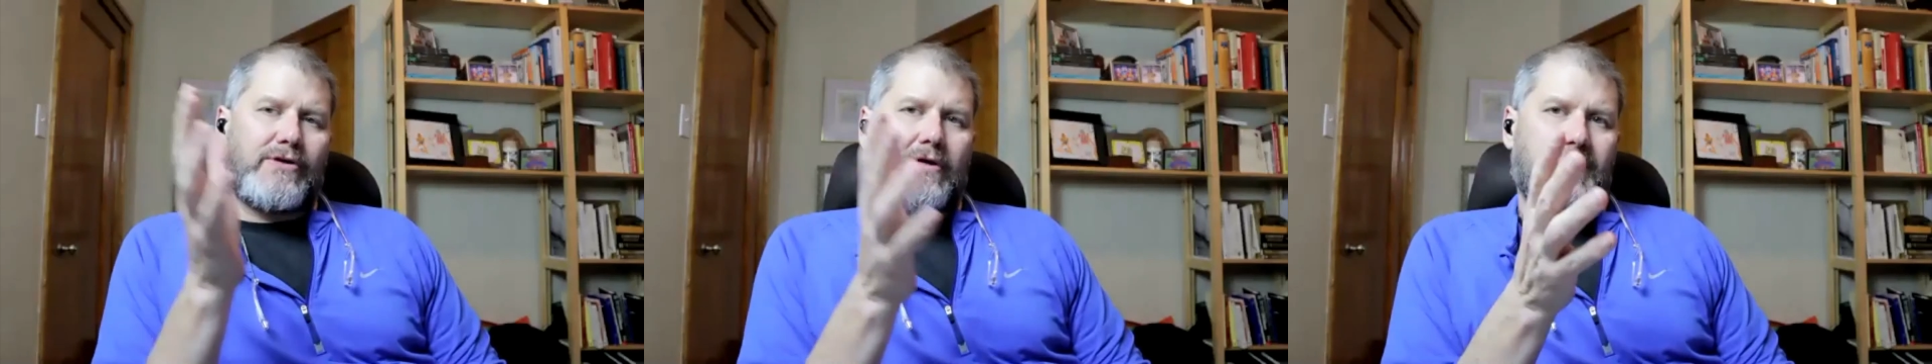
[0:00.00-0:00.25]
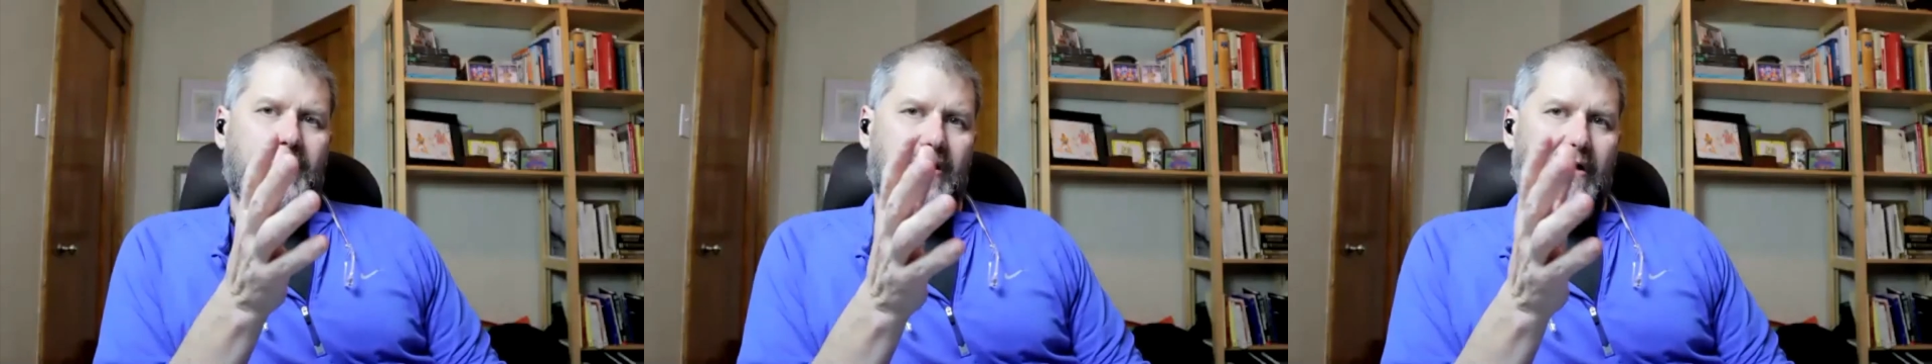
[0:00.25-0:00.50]

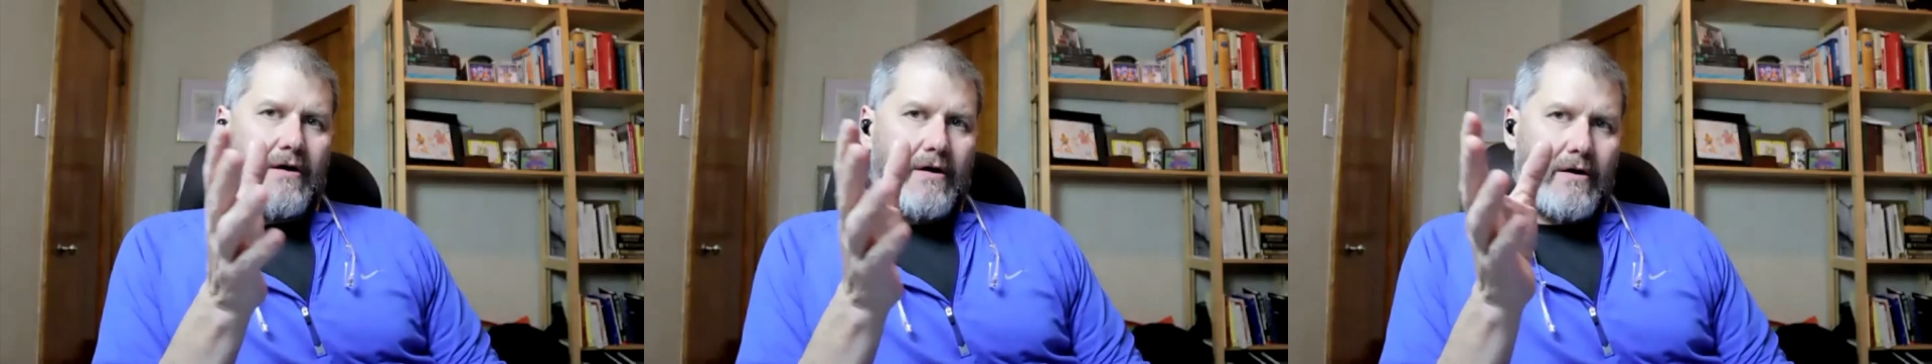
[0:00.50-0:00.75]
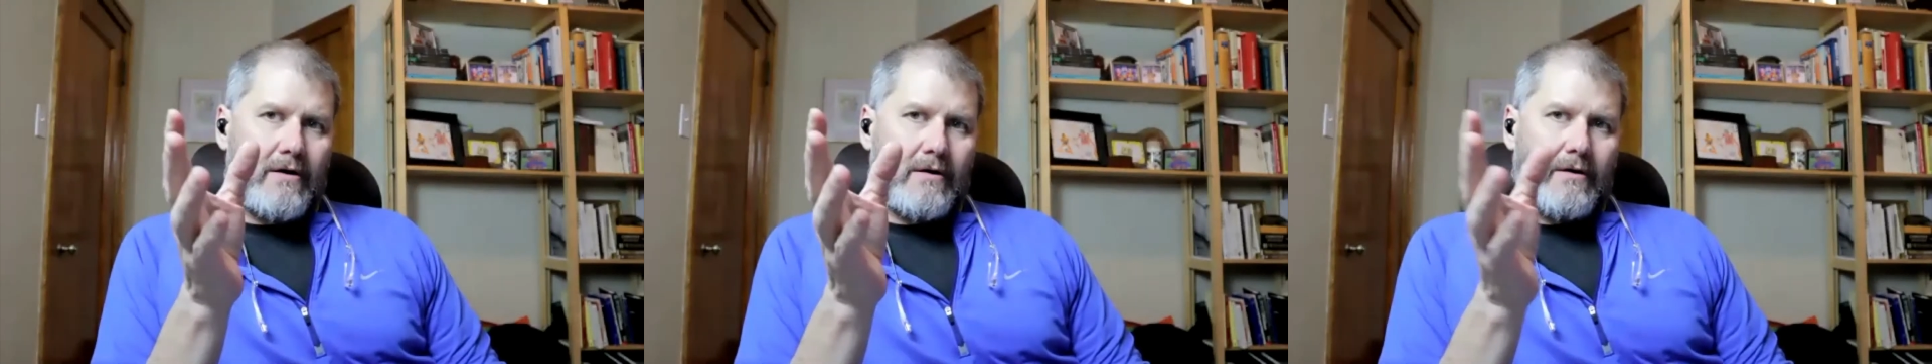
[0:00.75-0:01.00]

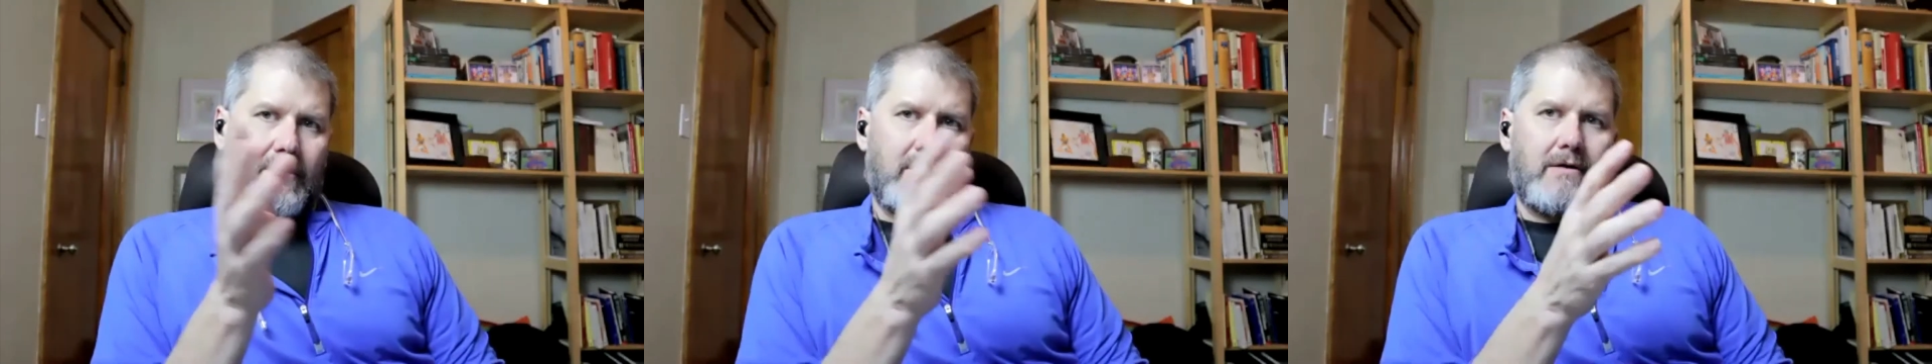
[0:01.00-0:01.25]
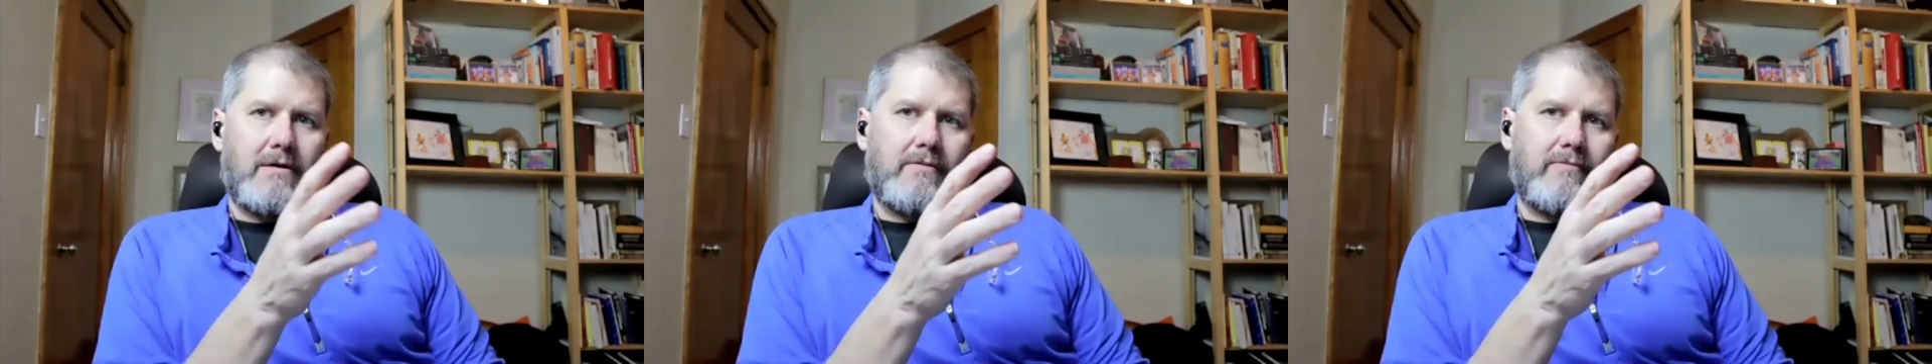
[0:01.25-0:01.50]
consider
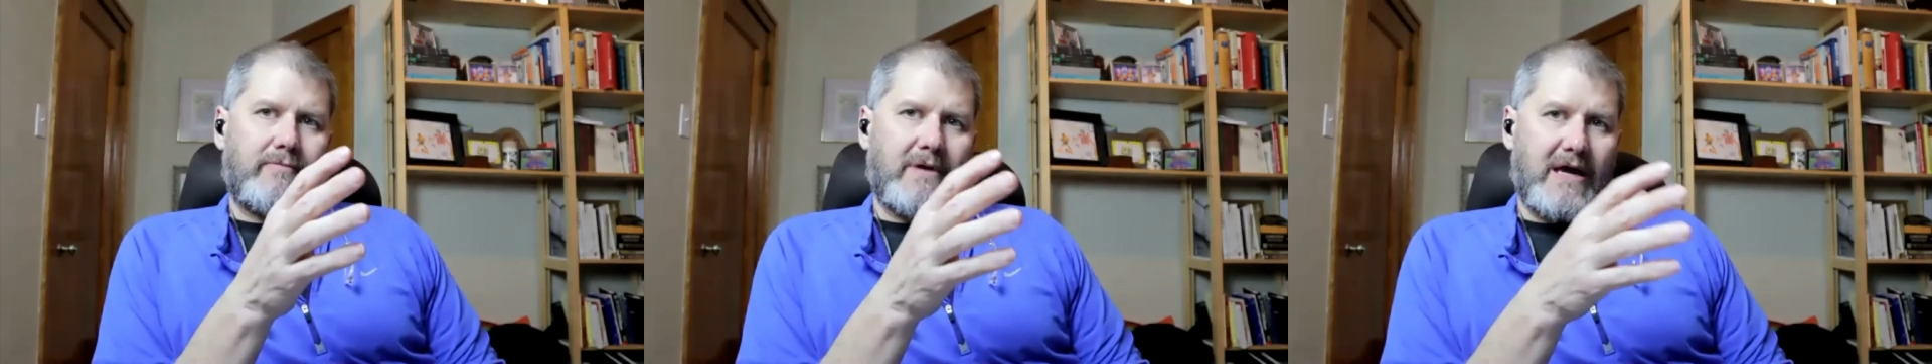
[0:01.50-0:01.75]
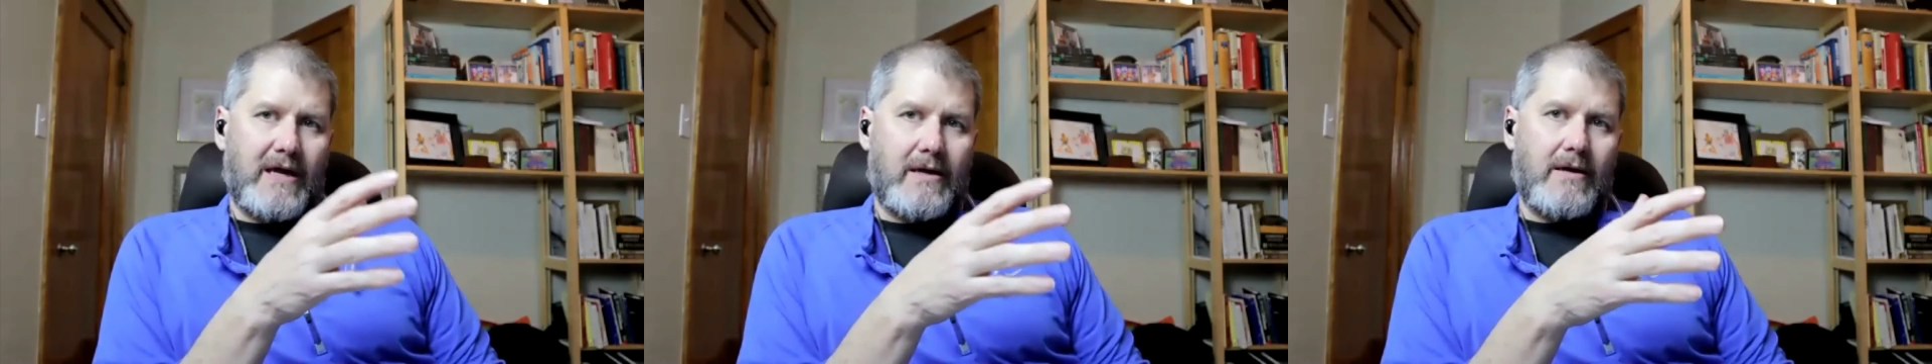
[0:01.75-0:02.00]

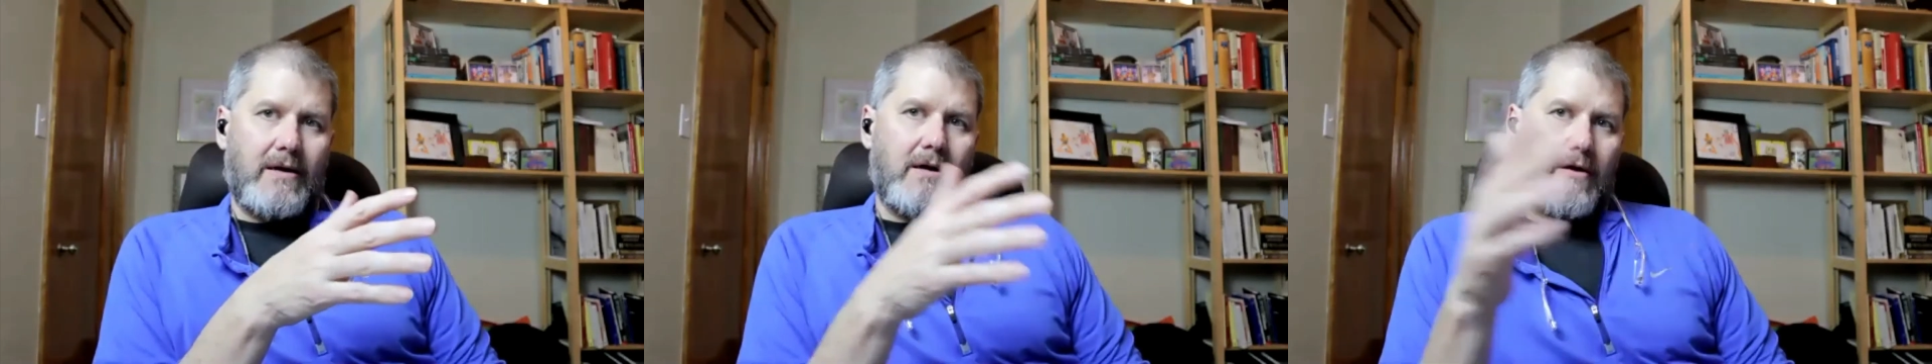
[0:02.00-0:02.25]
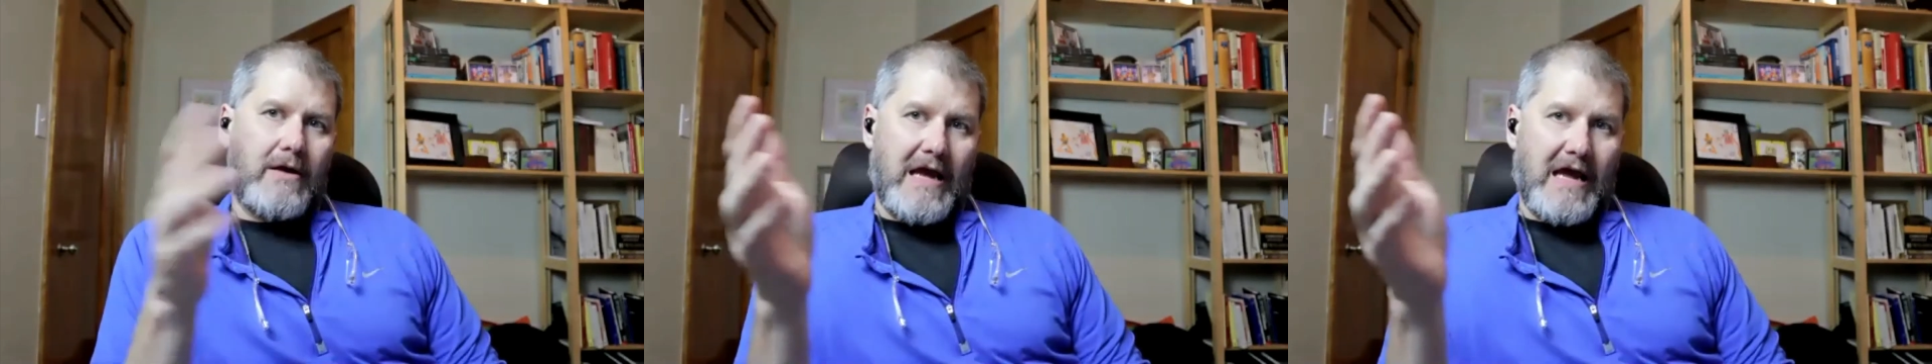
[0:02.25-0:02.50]
like,
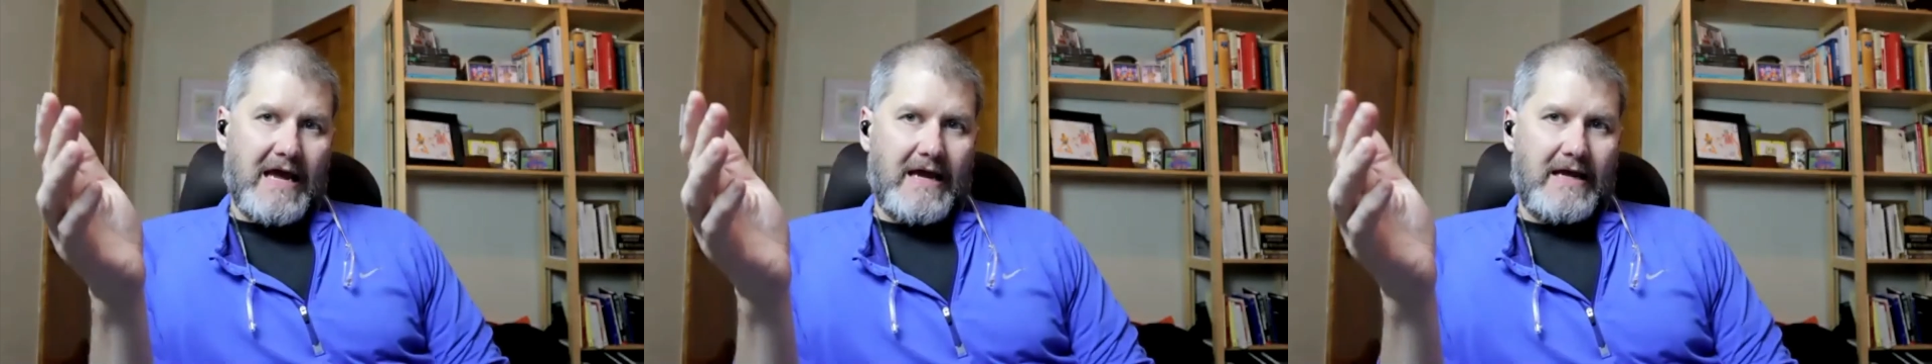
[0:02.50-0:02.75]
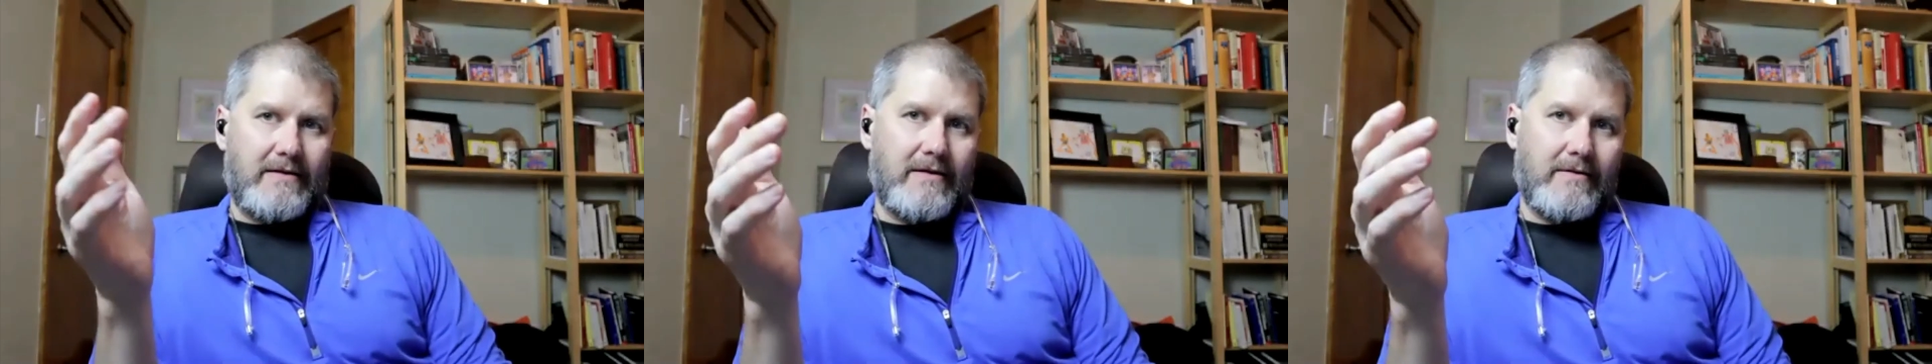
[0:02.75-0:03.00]

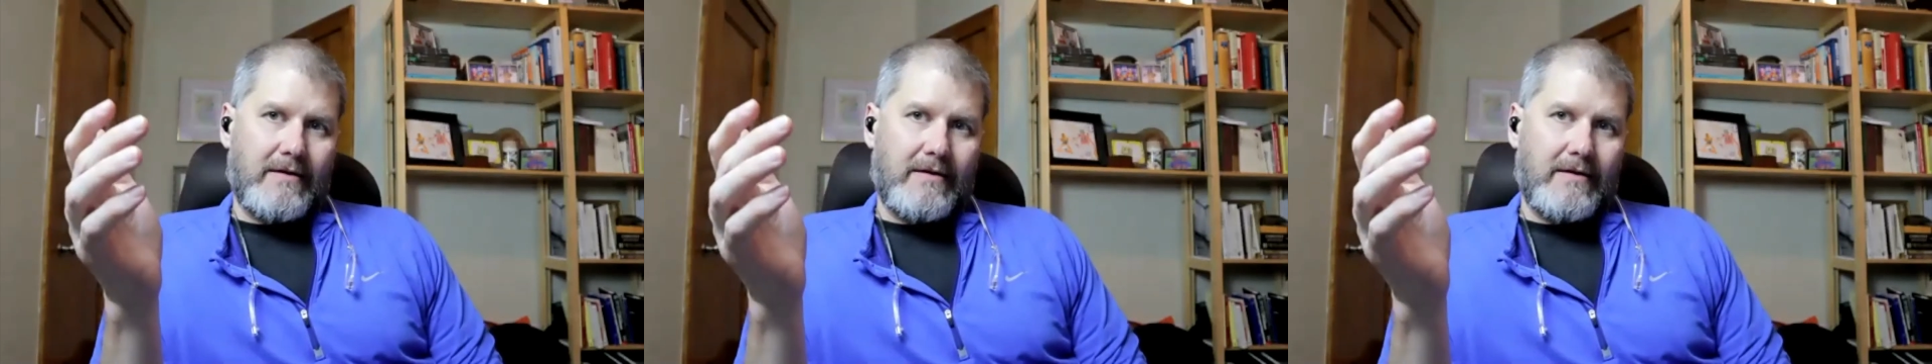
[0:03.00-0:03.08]
okay,